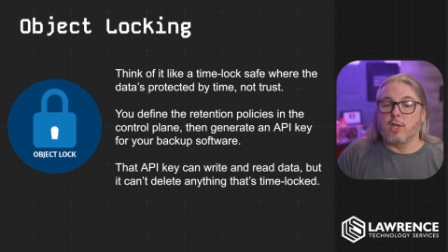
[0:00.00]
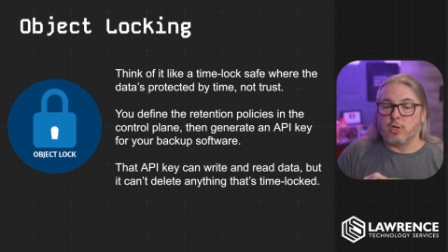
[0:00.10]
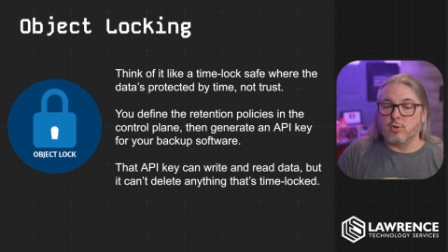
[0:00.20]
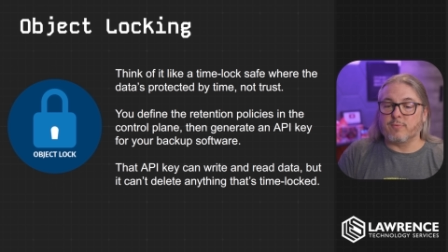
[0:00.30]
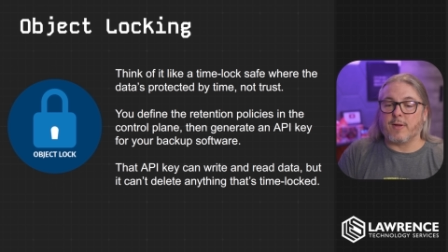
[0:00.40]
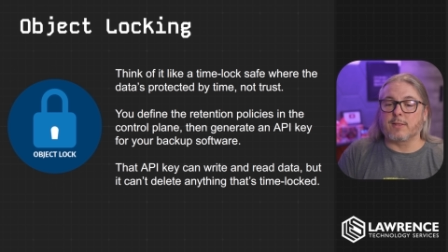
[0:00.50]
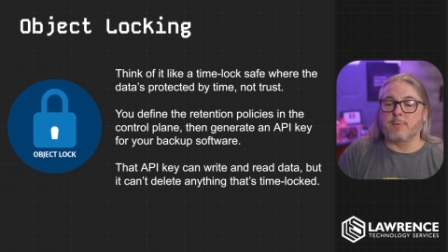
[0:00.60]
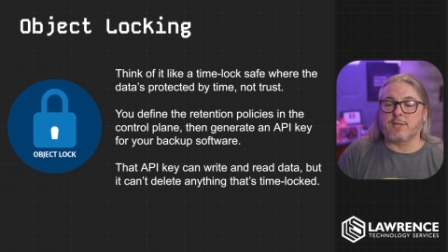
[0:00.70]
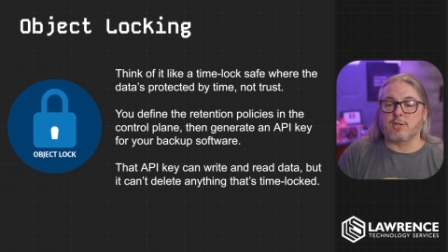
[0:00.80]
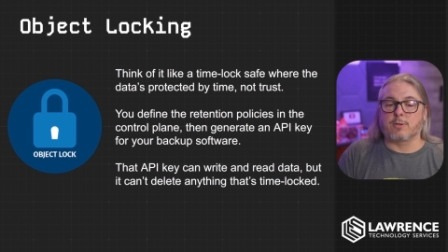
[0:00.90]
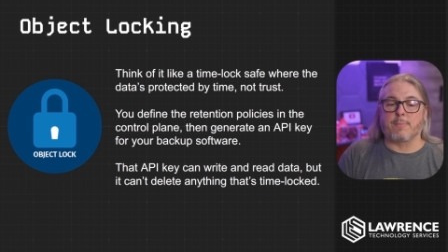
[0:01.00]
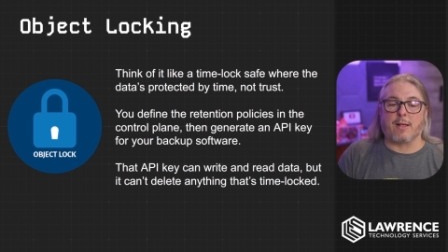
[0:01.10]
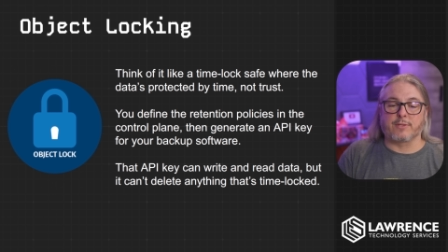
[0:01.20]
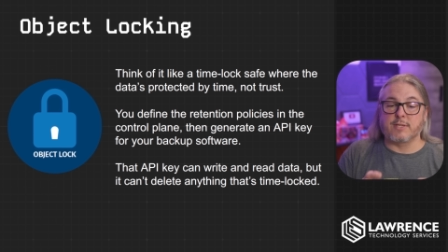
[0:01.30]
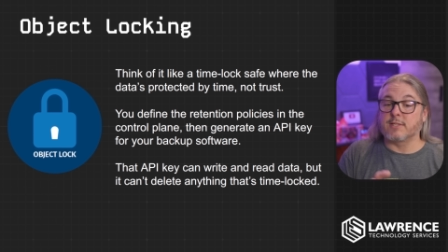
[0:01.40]
You define the retention
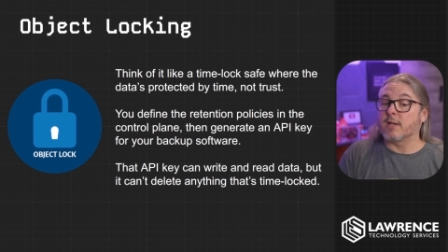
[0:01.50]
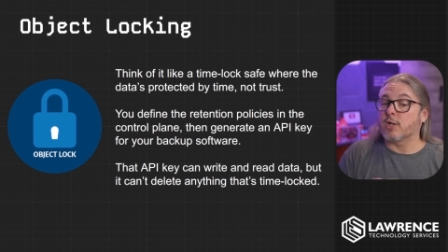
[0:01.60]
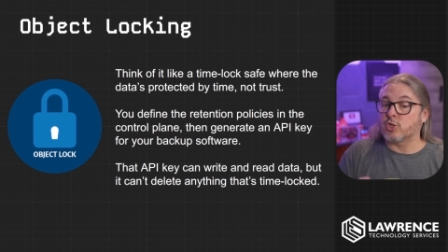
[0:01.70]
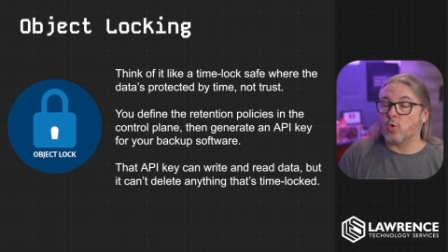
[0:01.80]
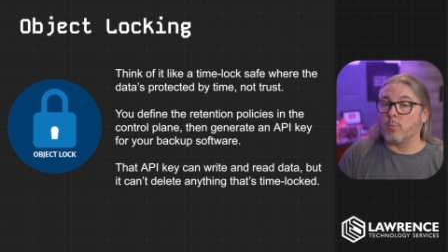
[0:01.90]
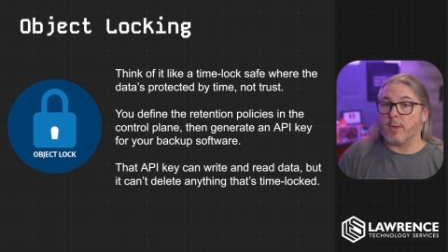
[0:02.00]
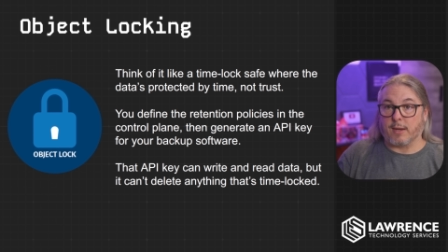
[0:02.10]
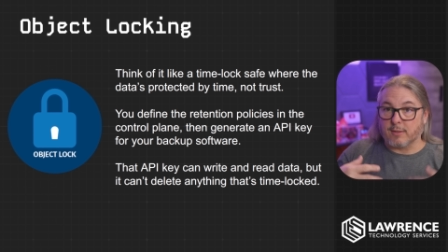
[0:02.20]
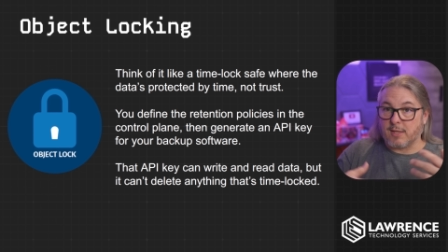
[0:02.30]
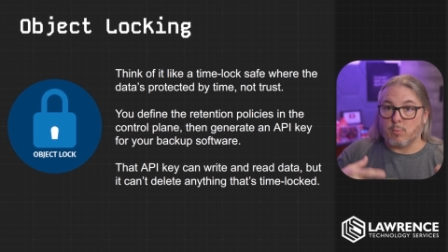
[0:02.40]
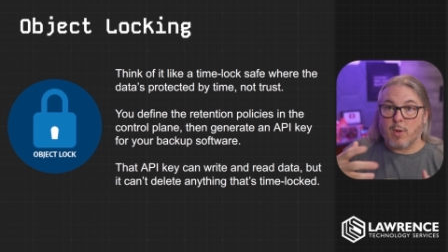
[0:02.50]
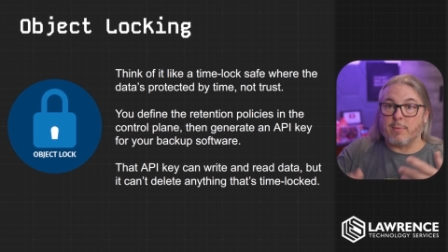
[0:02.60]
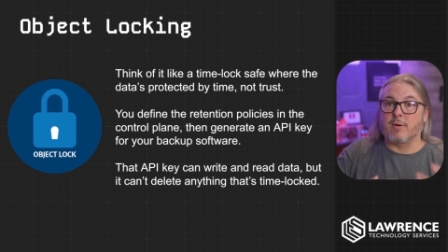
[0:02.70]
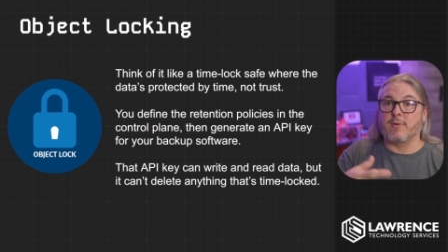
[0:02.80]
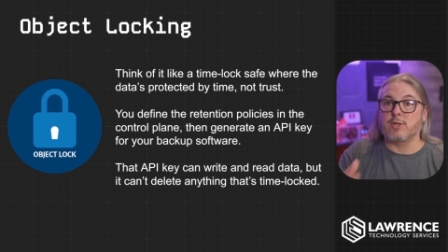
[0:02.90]
policies in the control plane, the web
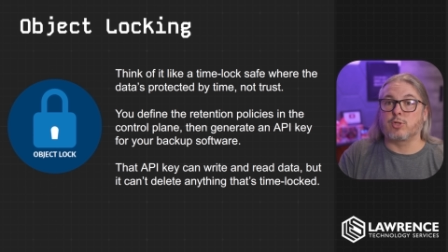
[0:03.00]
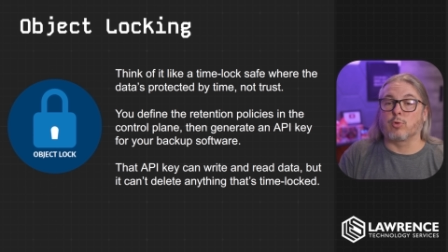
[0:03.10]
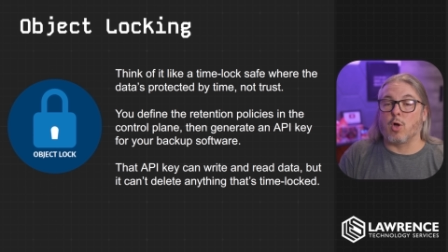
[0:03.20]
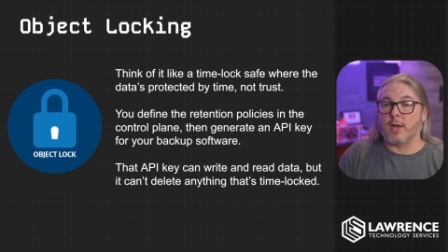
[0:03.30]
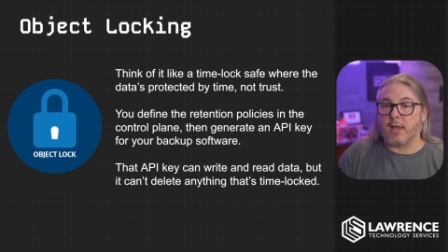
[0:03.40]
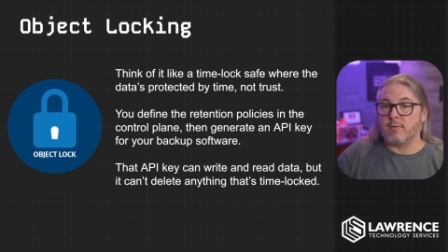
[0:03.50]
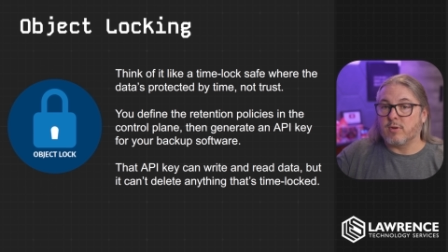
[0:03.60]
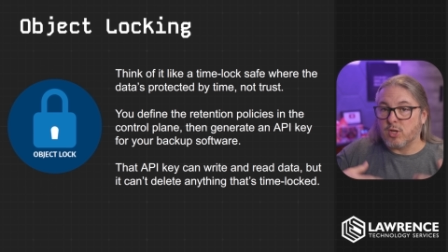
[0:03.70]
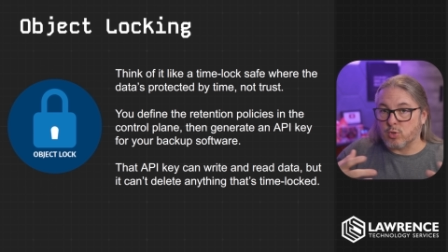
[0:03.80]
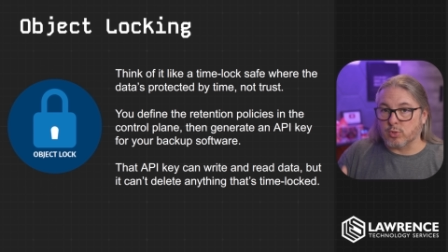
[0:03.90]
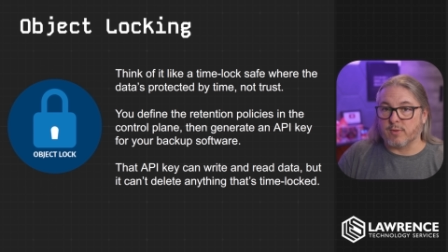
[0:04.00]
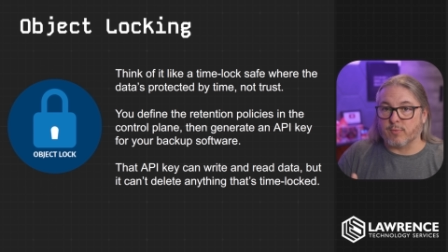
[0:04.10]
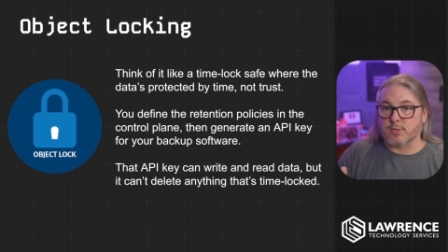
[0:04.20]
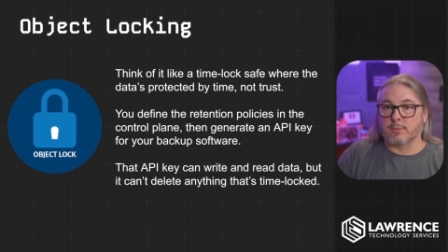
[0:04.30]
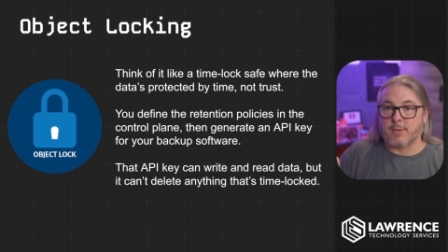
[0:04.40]
interface you log in, usually
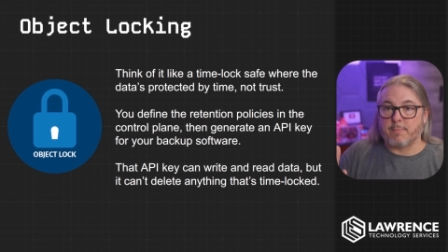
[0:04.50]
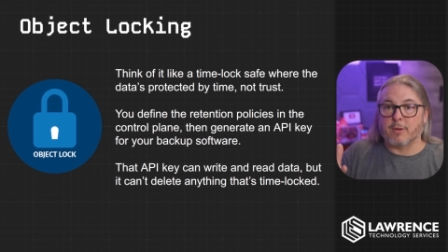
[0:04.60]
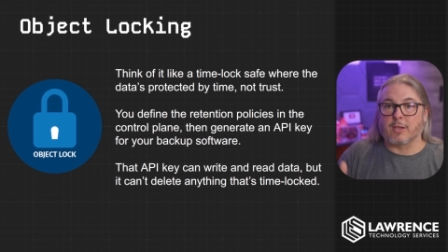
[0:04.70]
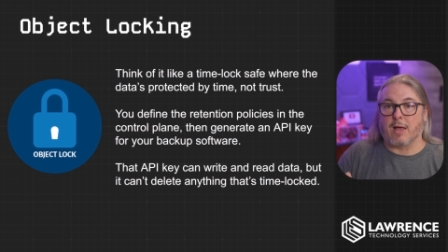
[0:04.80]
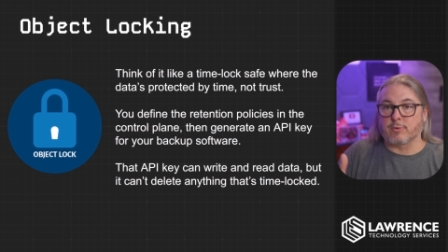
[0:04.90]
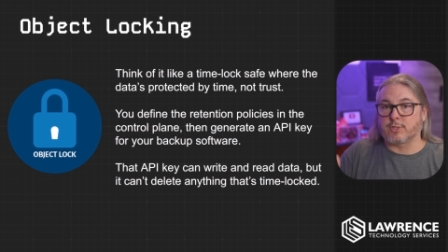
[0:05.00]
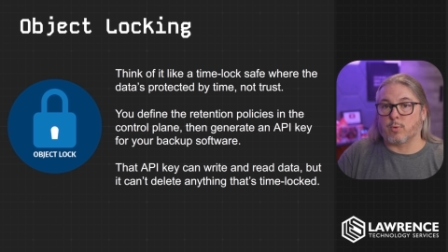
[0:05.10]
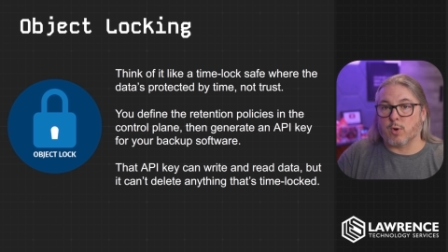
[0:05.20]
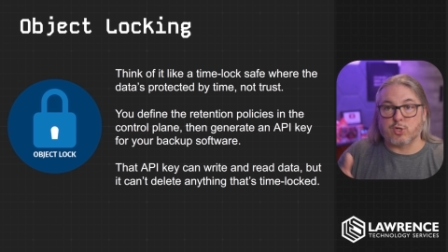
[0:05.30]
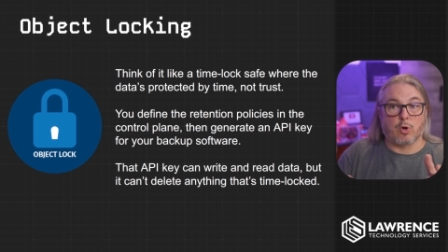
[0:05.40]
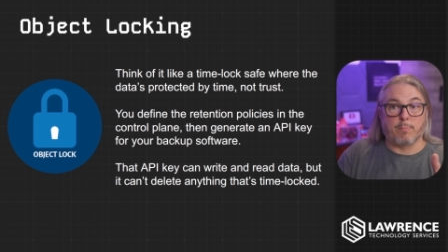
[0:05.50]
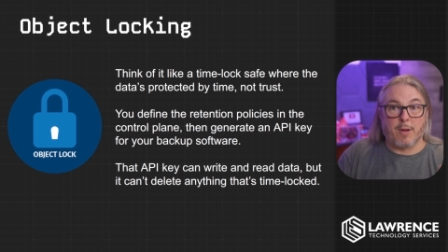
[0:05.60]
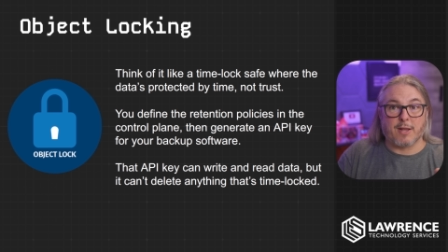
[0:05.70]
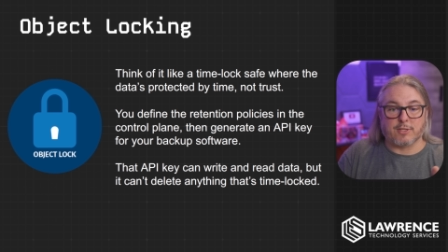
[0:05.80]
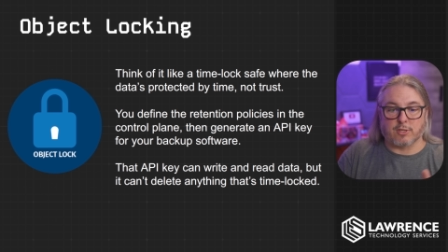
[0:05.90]
for some type of cloud storage or
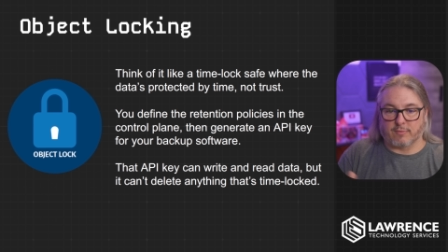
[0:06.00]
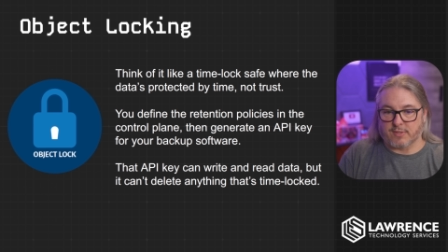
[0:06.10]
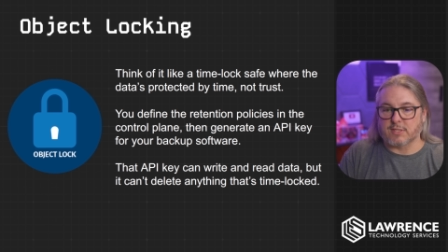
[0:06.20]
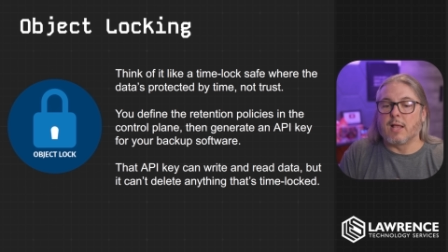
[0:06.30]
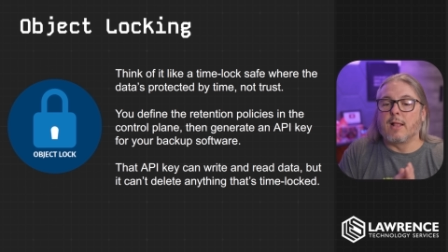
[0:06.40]
bucket service.